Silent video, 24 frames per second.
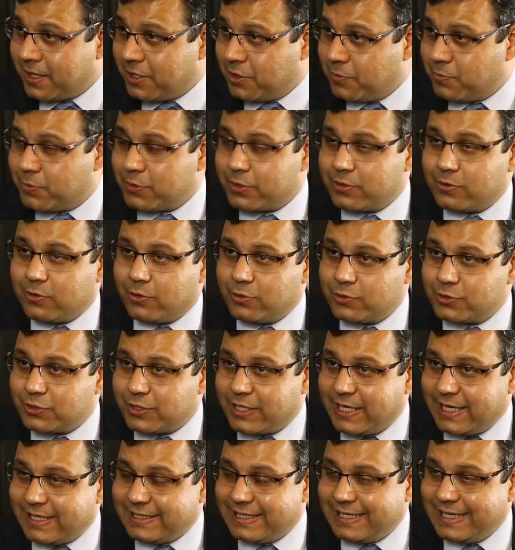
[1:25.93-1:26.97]
You put it all
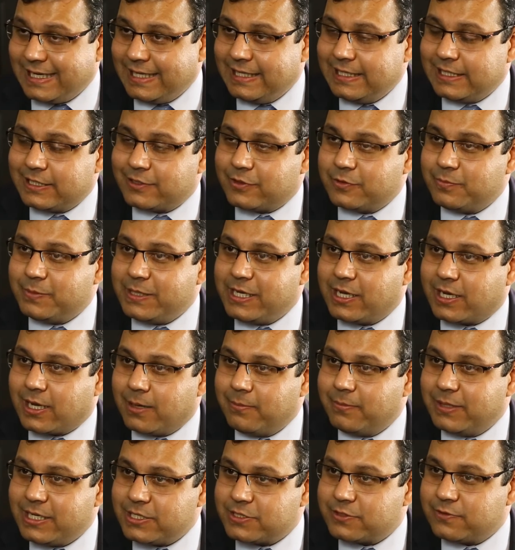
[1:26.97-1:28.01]
together and it could be a
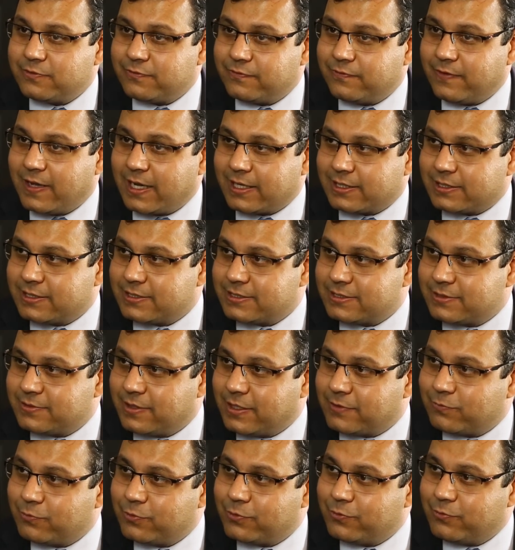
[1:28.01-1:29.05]
combination of factors
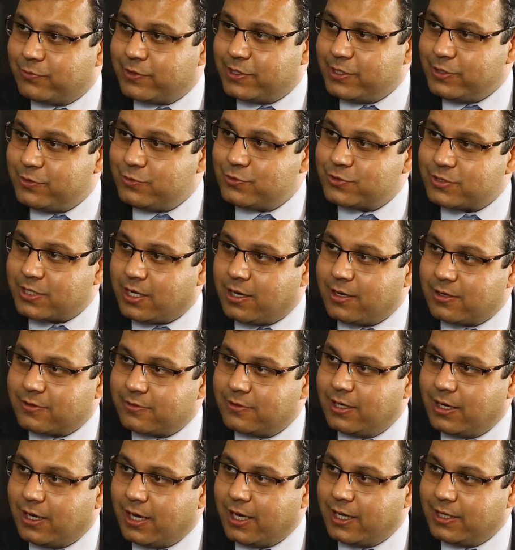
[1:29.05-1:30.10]
that would reduce our
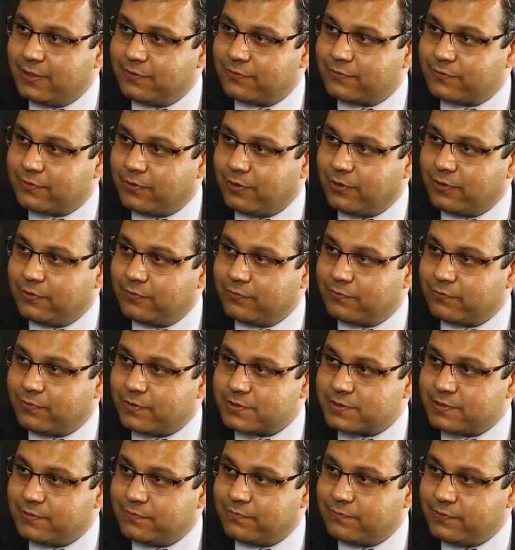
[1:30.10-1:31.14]
reliance on
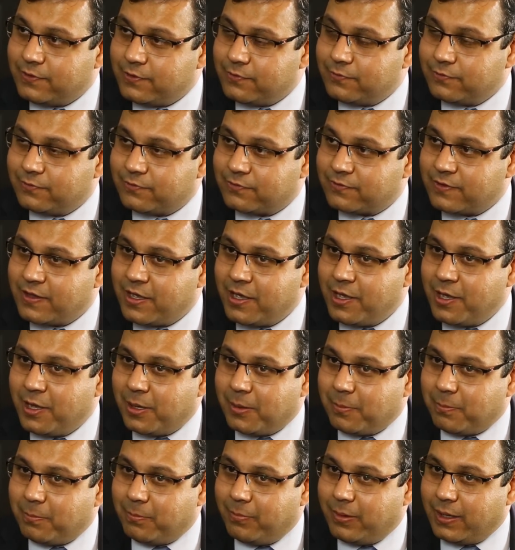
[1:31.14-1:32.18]
fossil fuels.
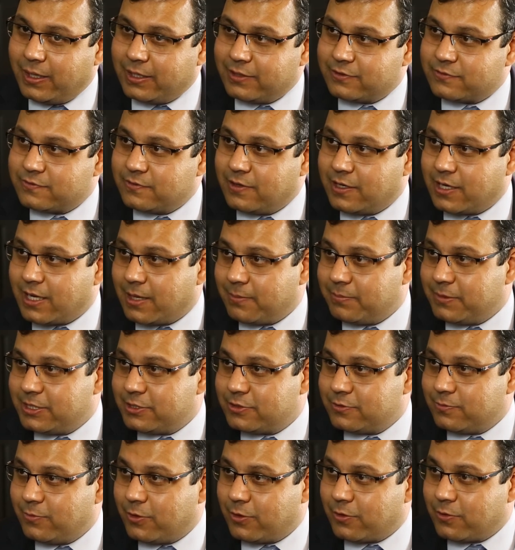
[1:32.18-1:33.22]
But it's not happening
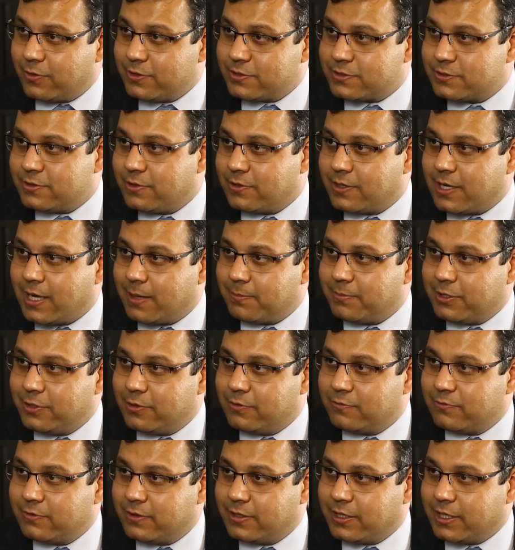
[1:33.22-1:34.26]
tomorrow, it's not happening
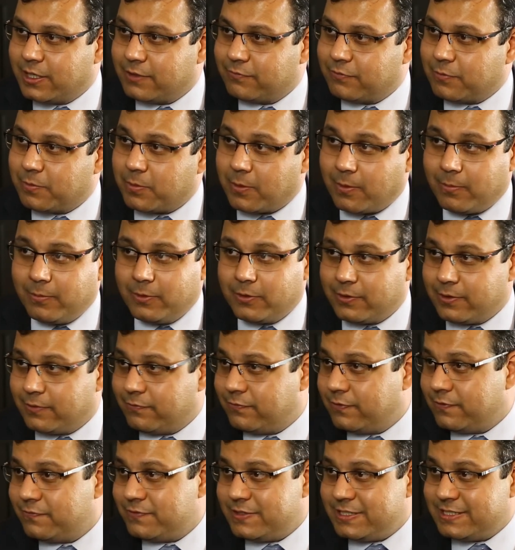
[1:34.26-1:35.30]
overnight. We're probably good
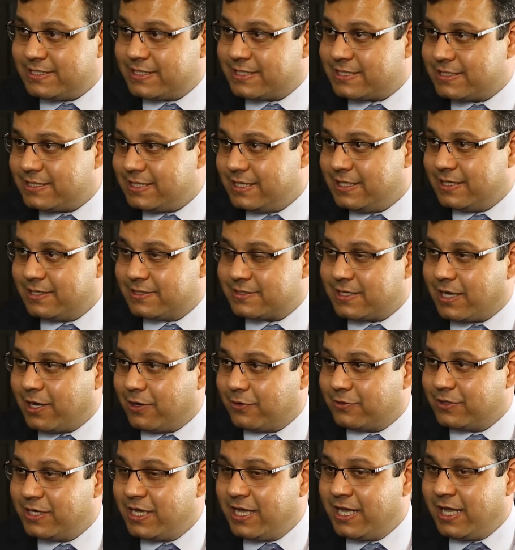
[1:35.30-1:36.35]
fifty, sixty years
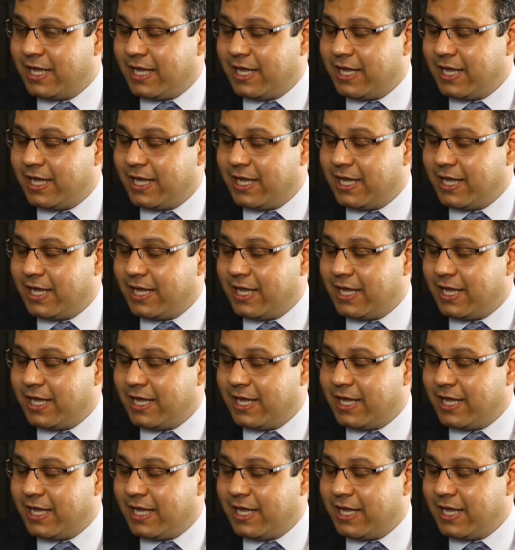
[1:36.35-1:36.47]
out.